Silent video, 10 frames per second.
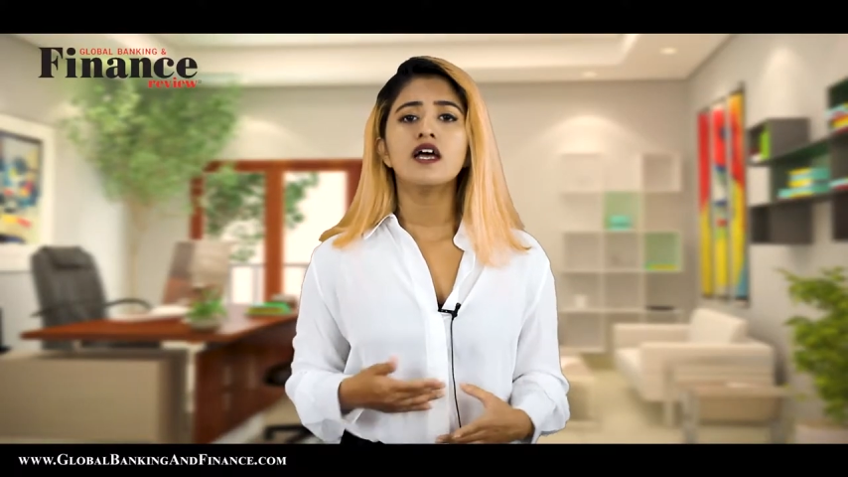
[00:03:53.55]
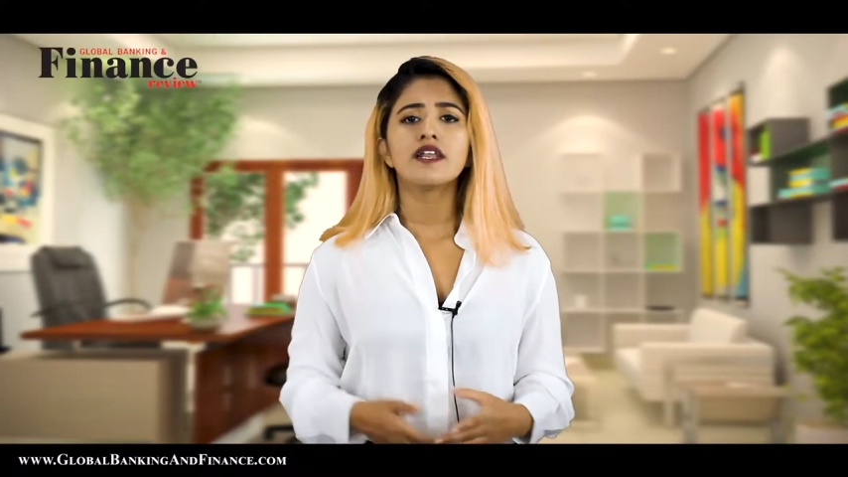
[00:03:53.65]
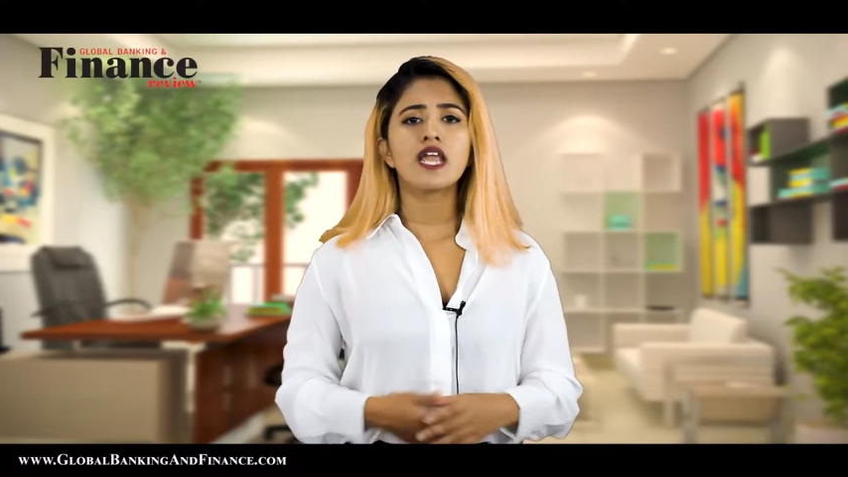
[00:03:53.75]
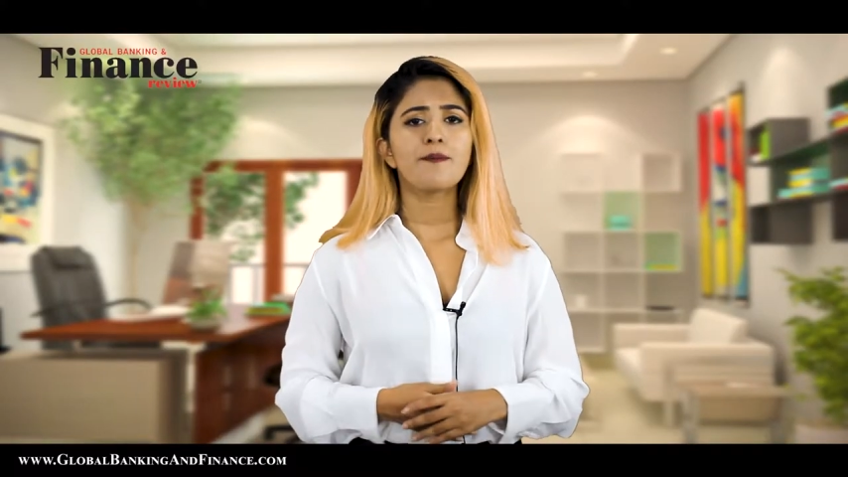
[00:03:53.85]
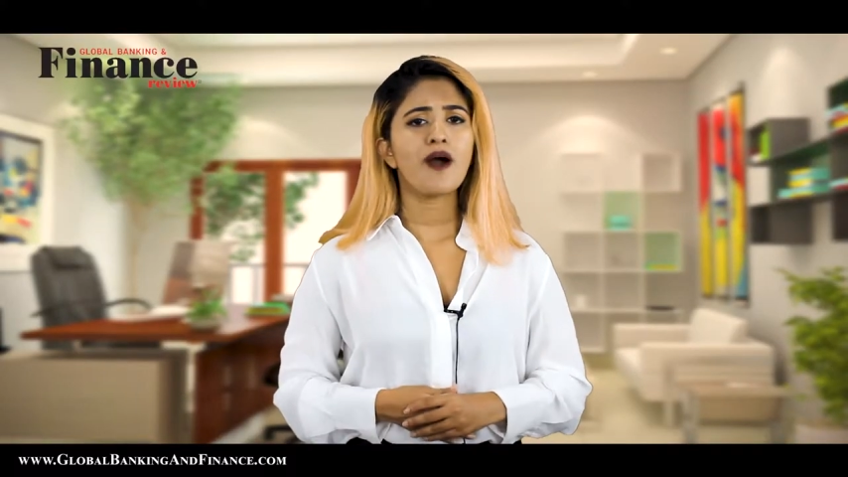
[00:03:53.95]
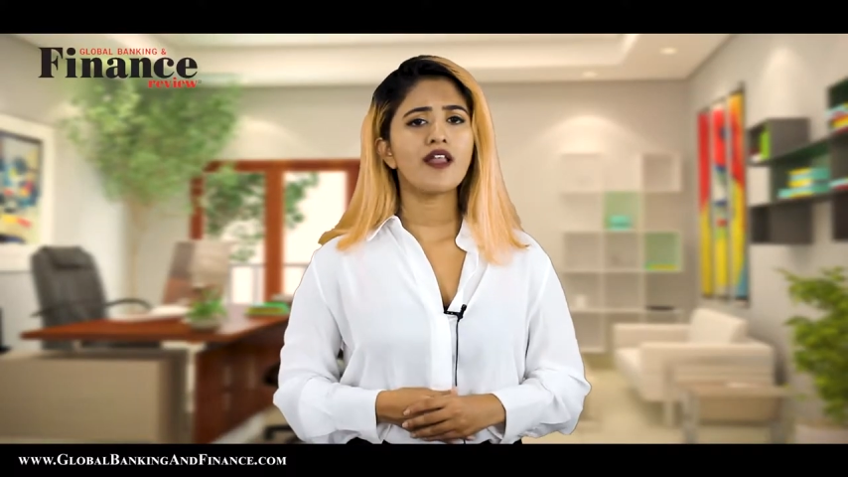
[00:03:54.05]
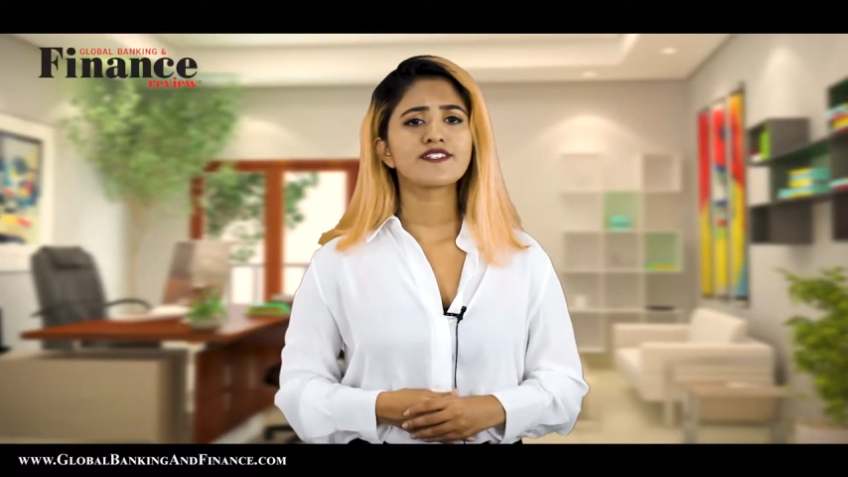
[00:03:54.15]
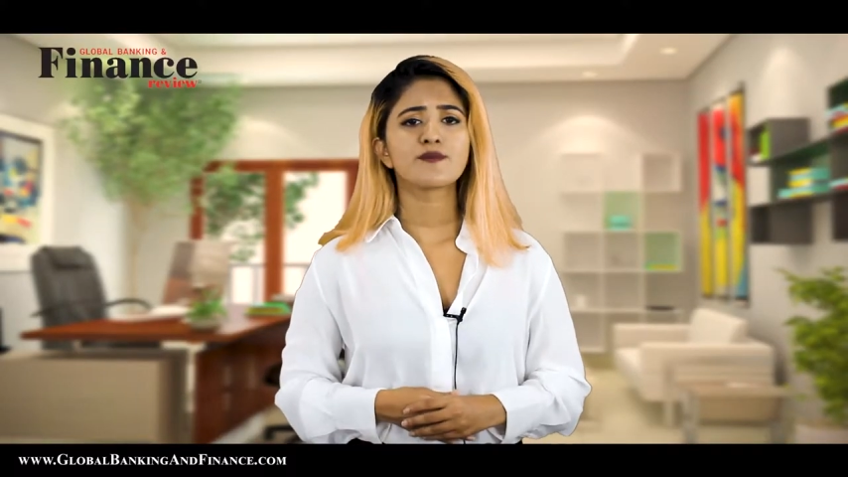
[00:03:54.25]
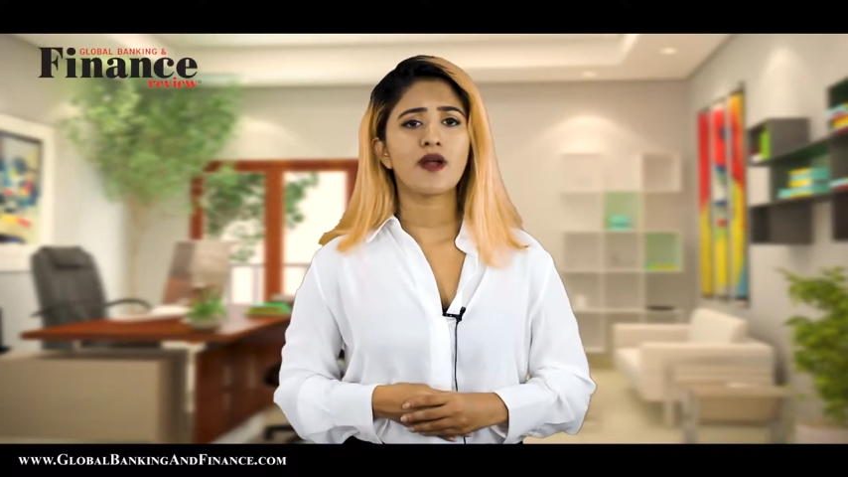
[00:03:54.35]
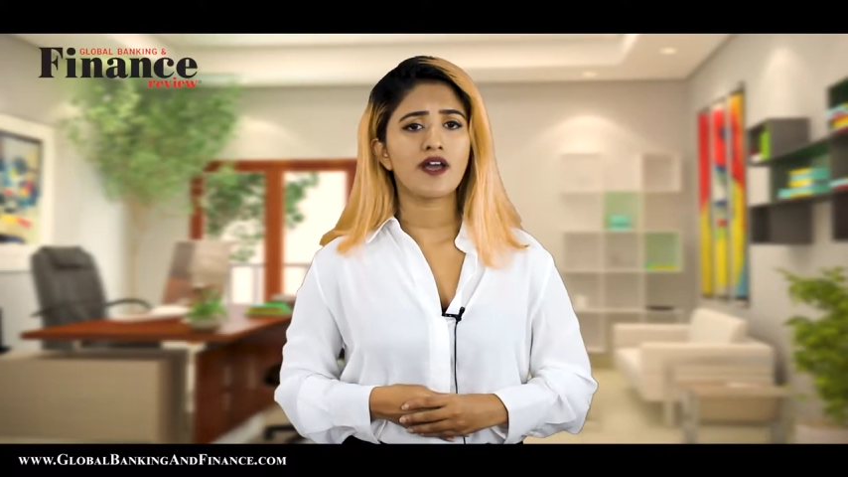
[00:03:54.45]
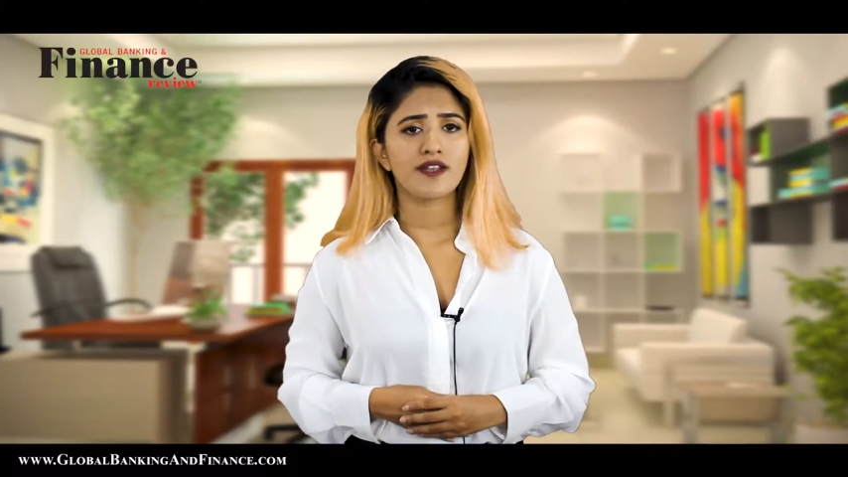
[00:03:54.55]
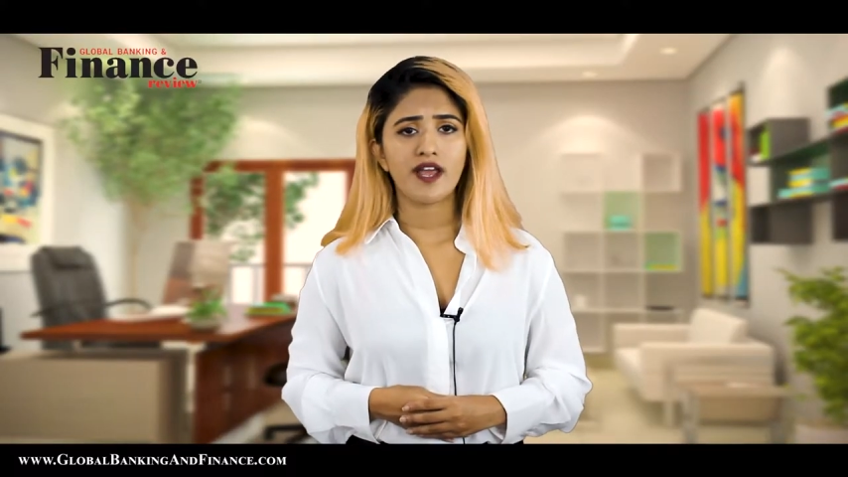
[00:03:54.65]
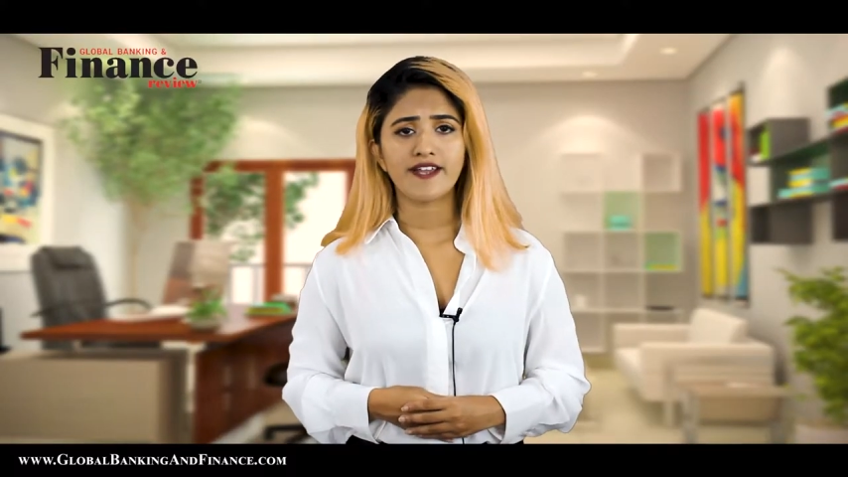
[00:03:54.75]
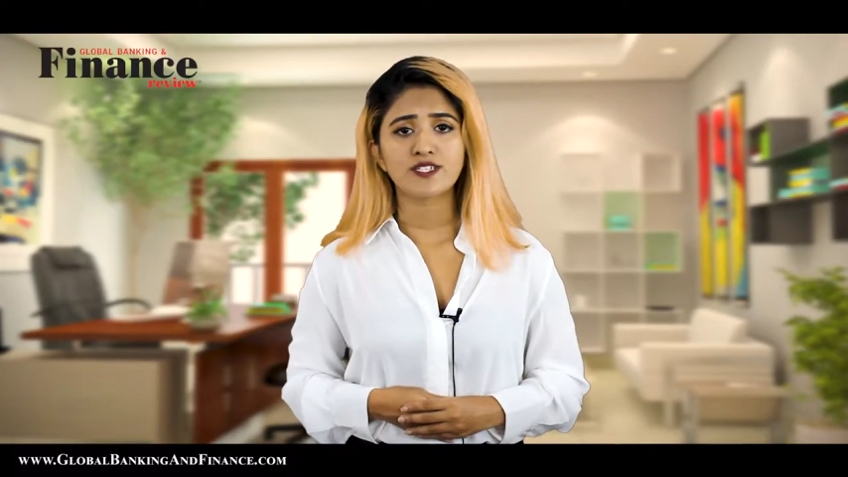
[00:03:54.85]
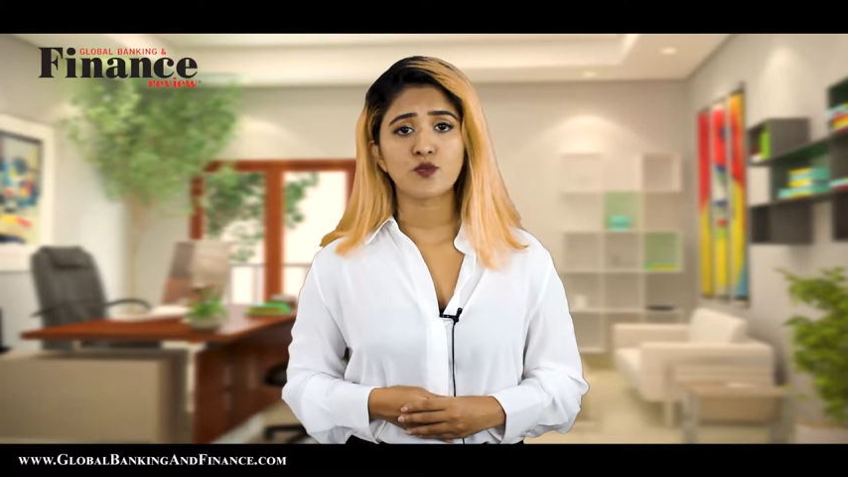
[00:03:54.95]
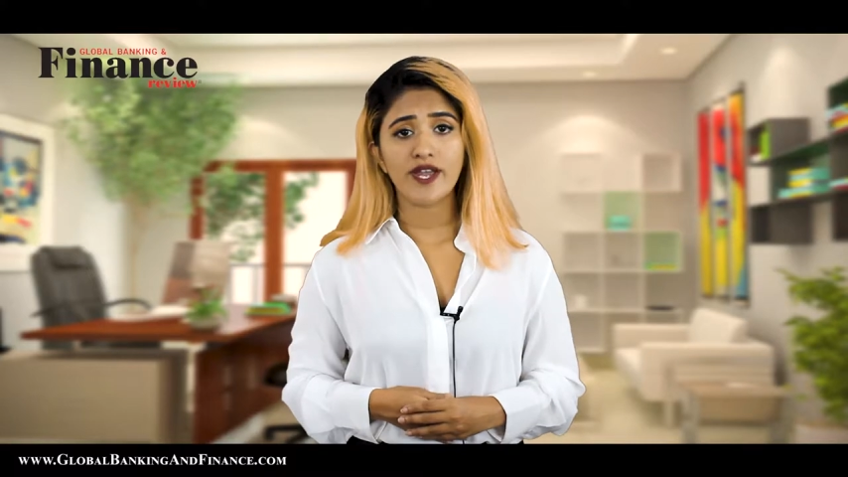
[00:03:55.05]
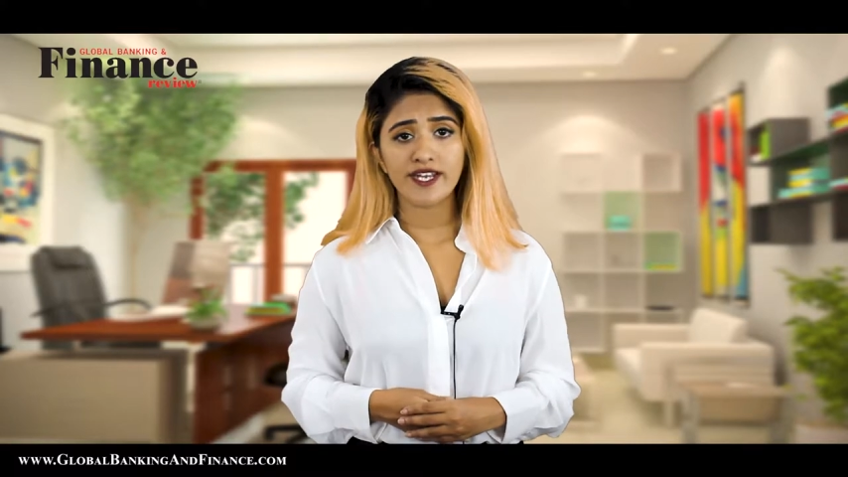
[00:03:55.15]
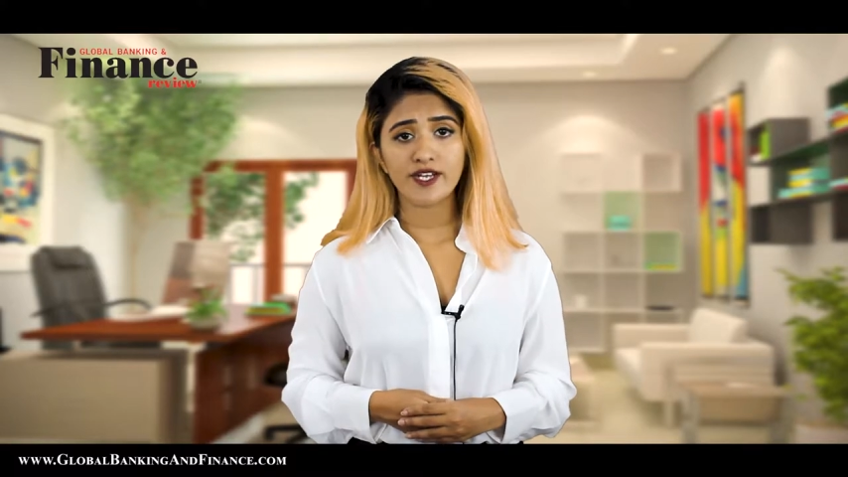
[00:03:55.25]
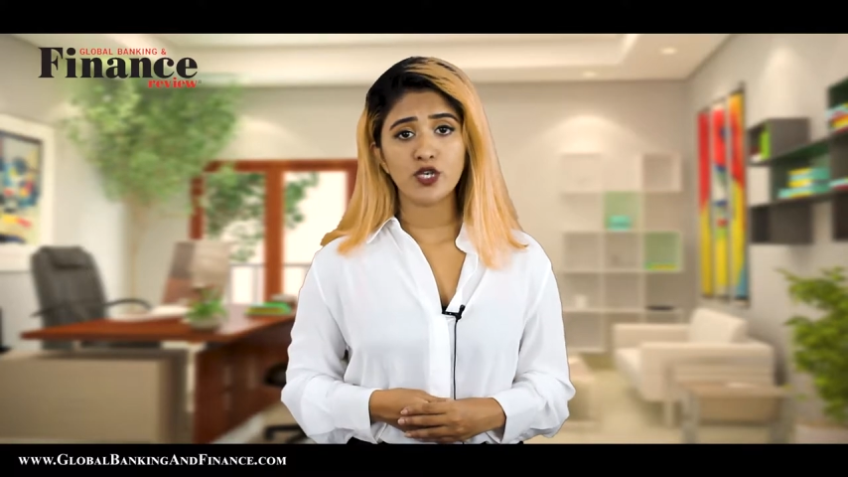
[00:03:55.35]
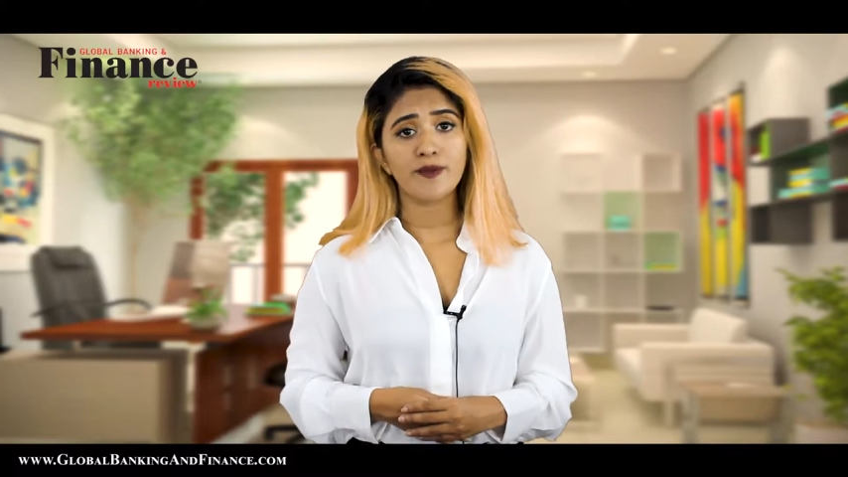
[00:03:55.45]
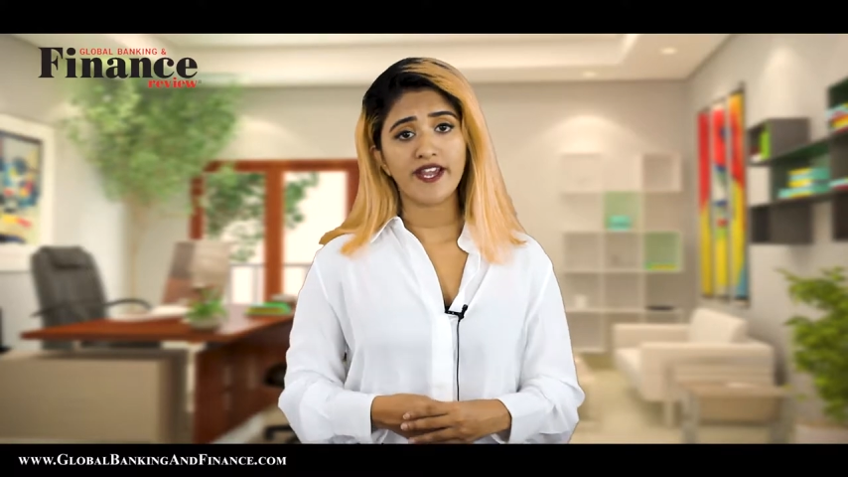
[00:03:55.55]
Nepal is a paradise waiting to be